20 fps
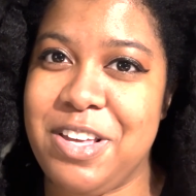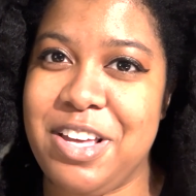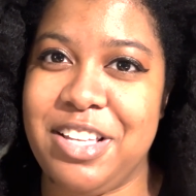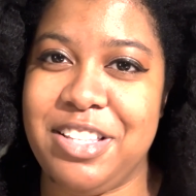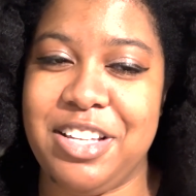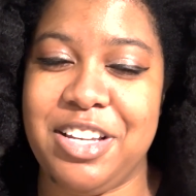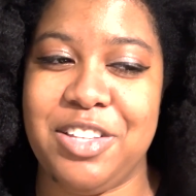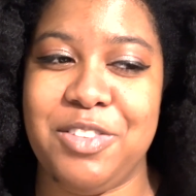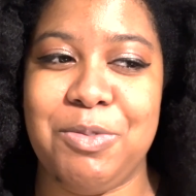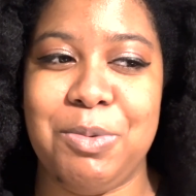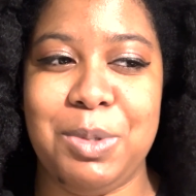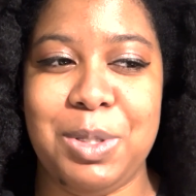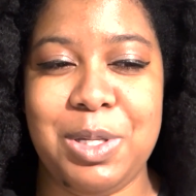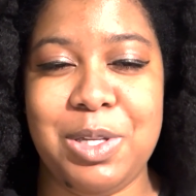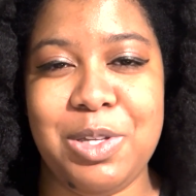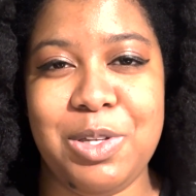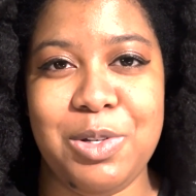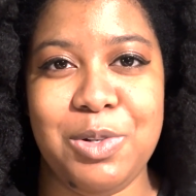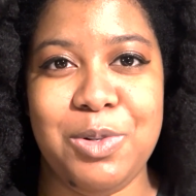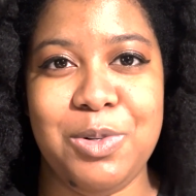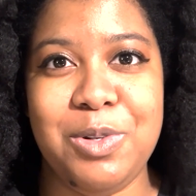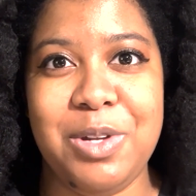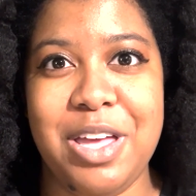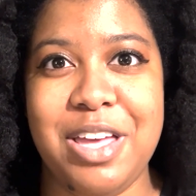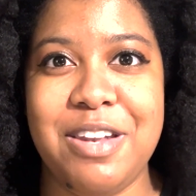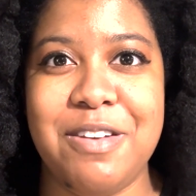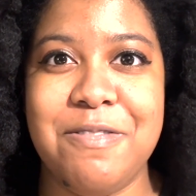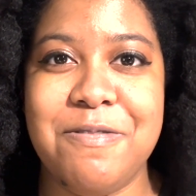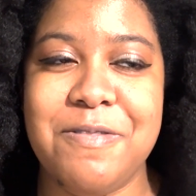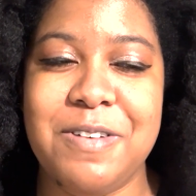I think it's really cute
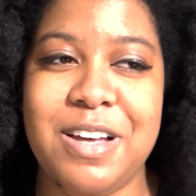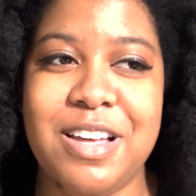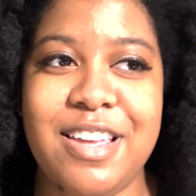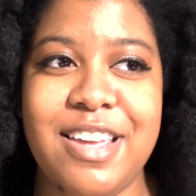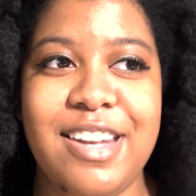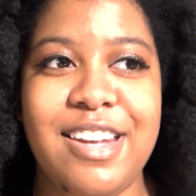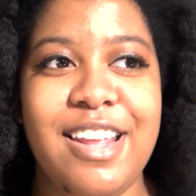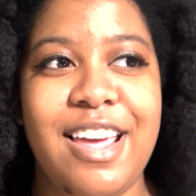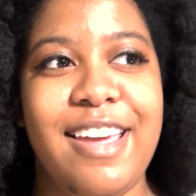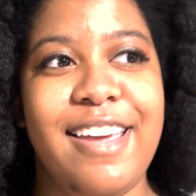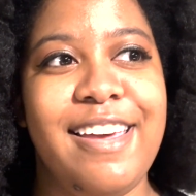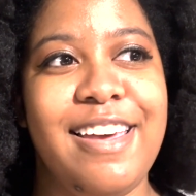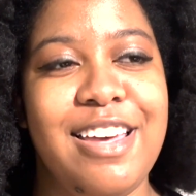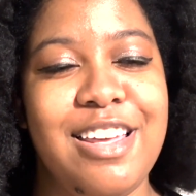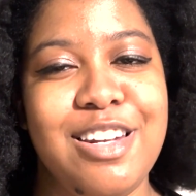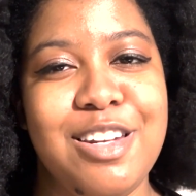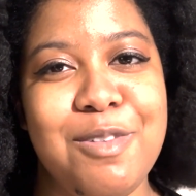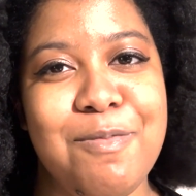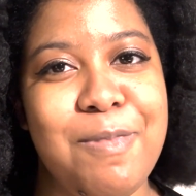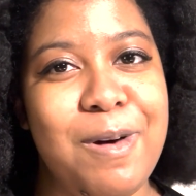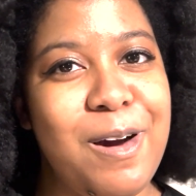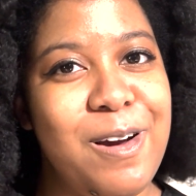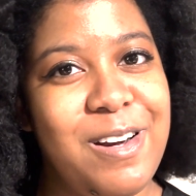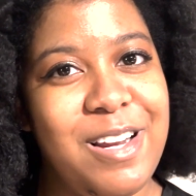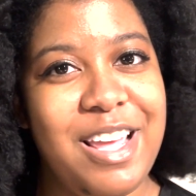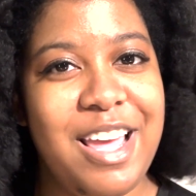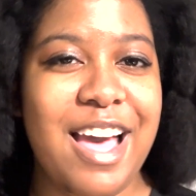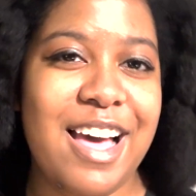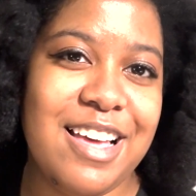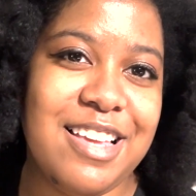and fun and
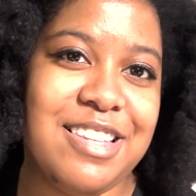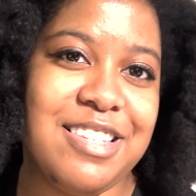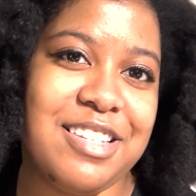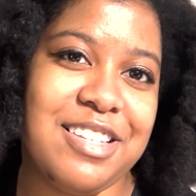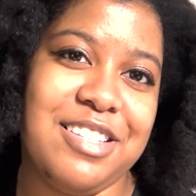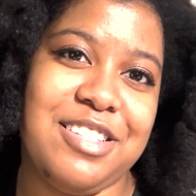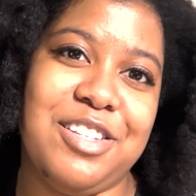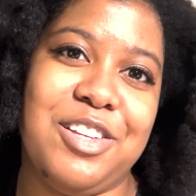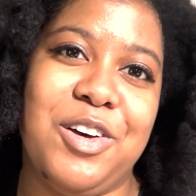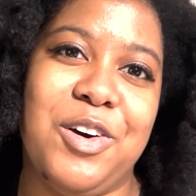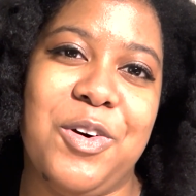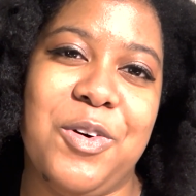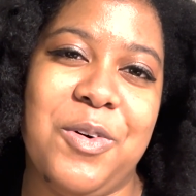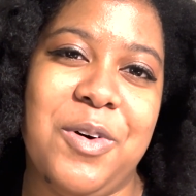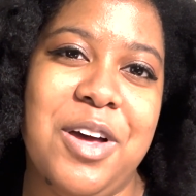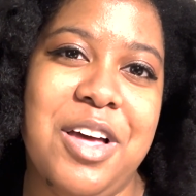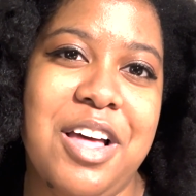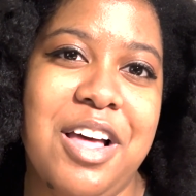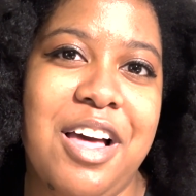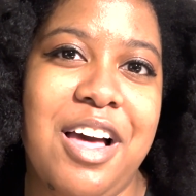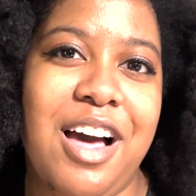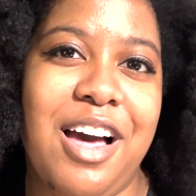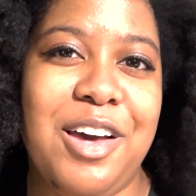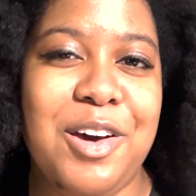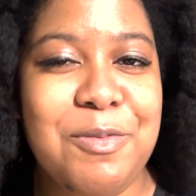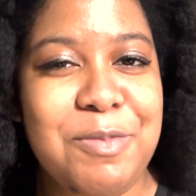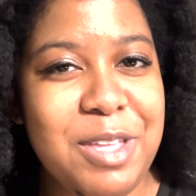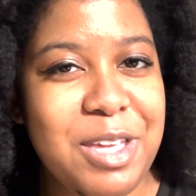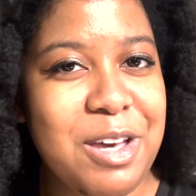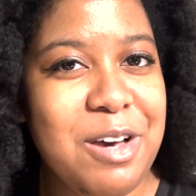party-esque, so I
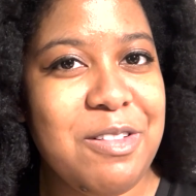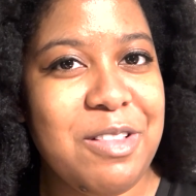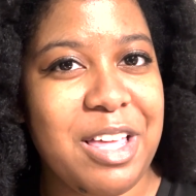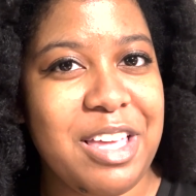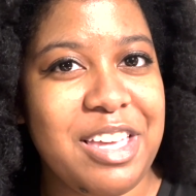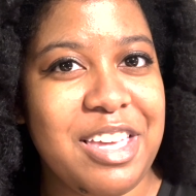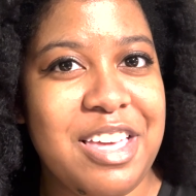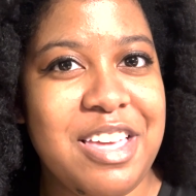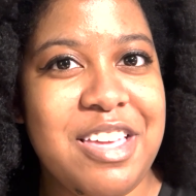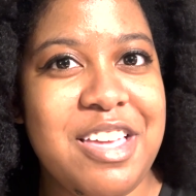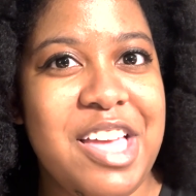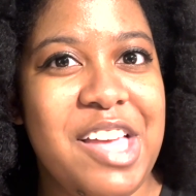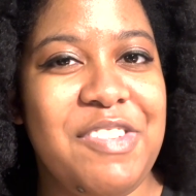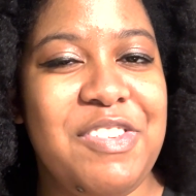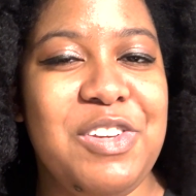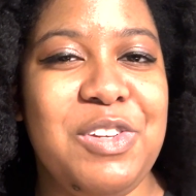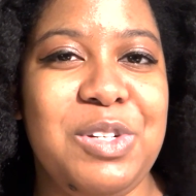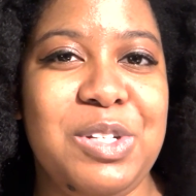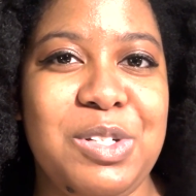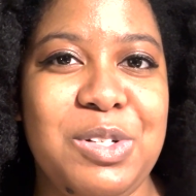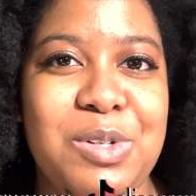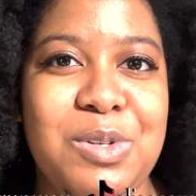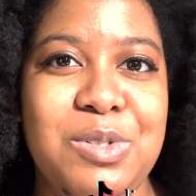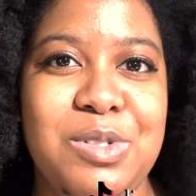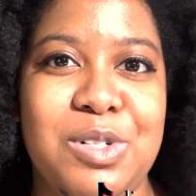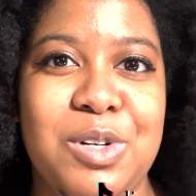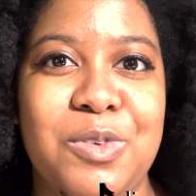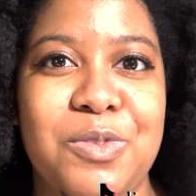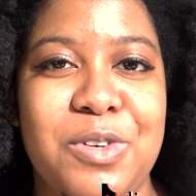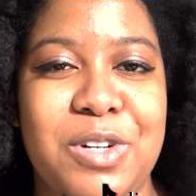hope that y'all like it. If you do,
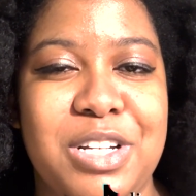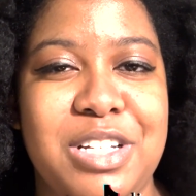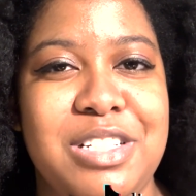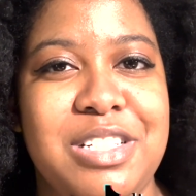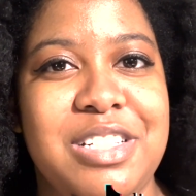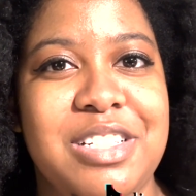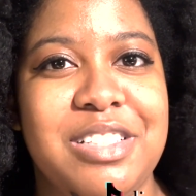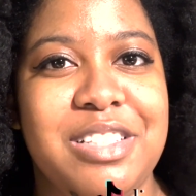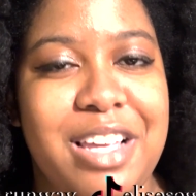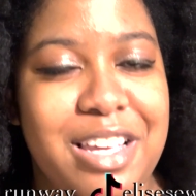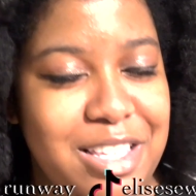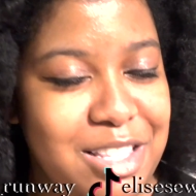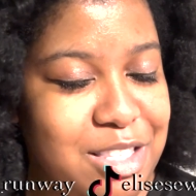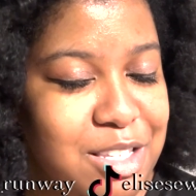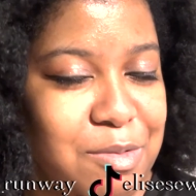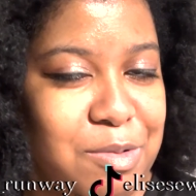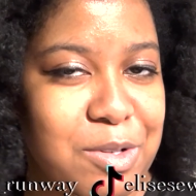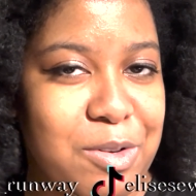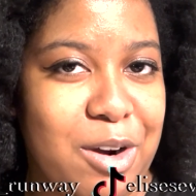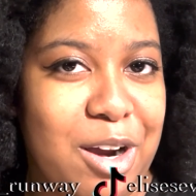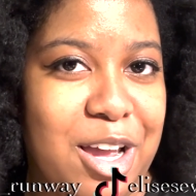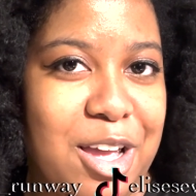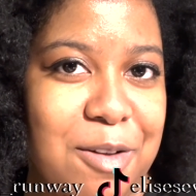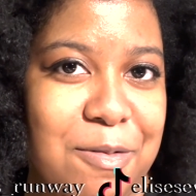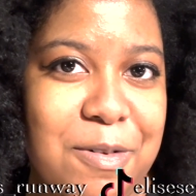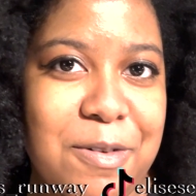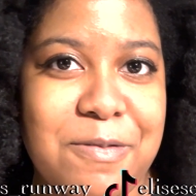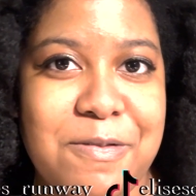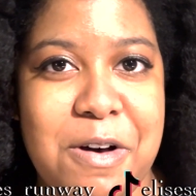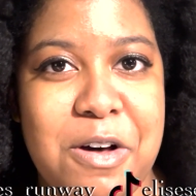don't forget to like and
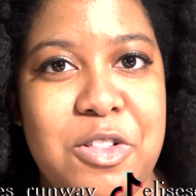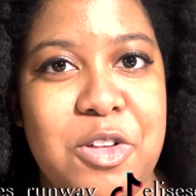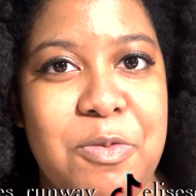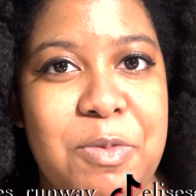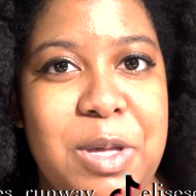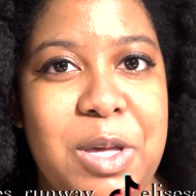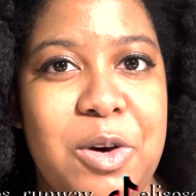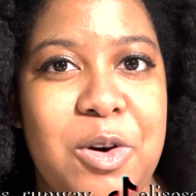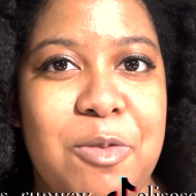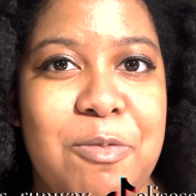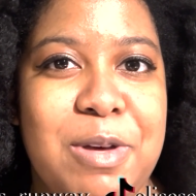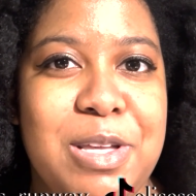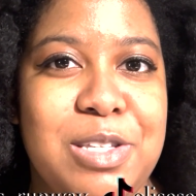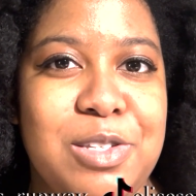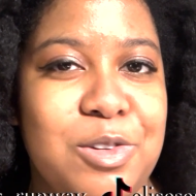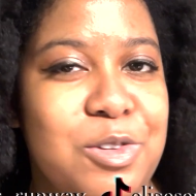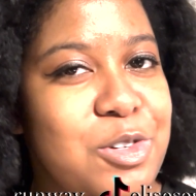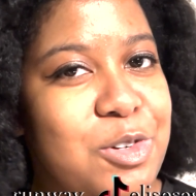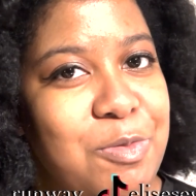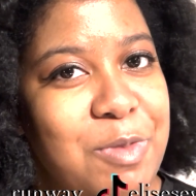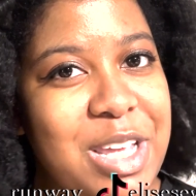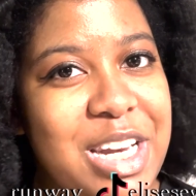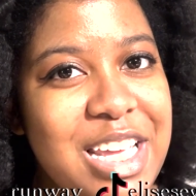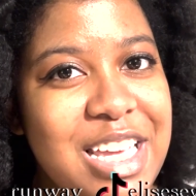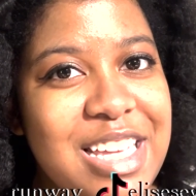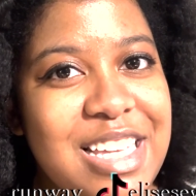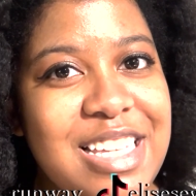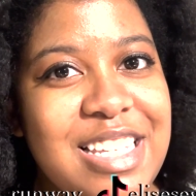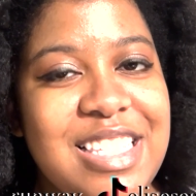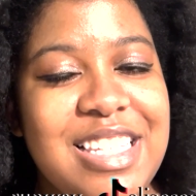subscribe, follow me on my social
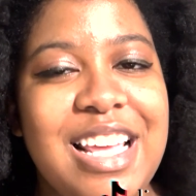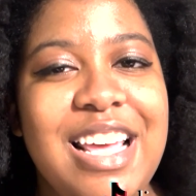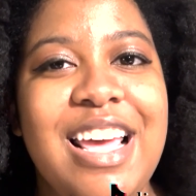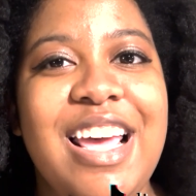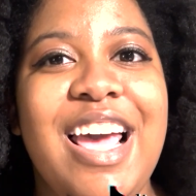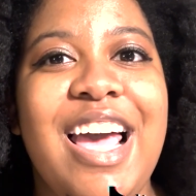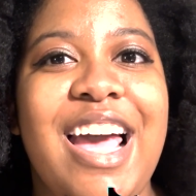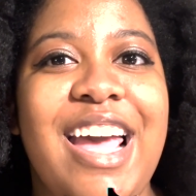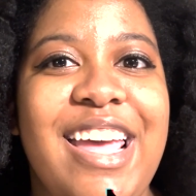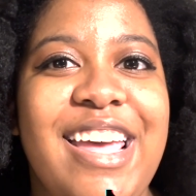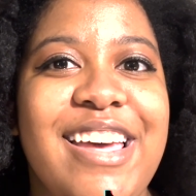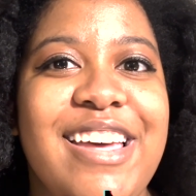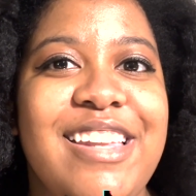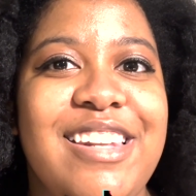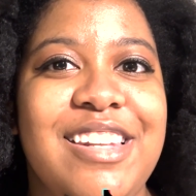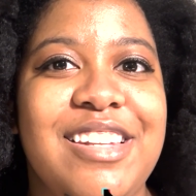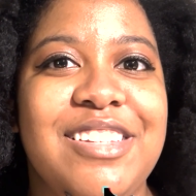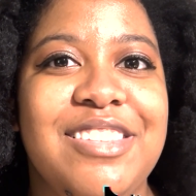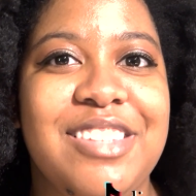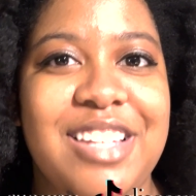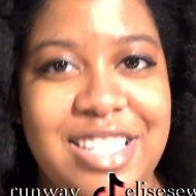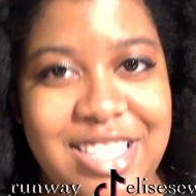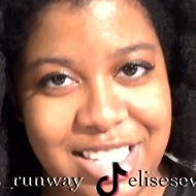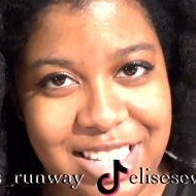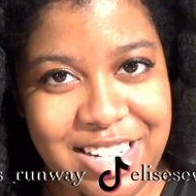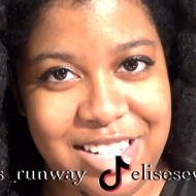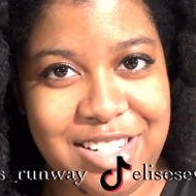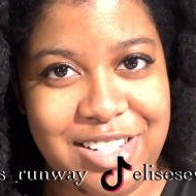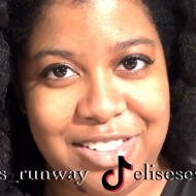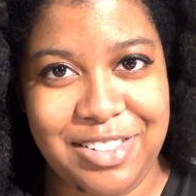medias, and let's get
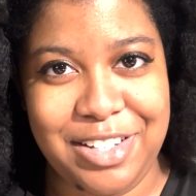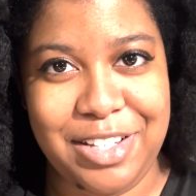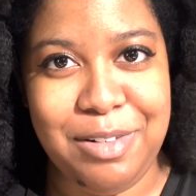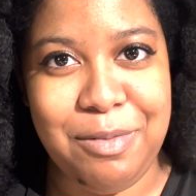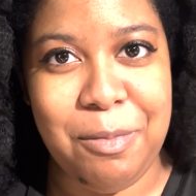into it.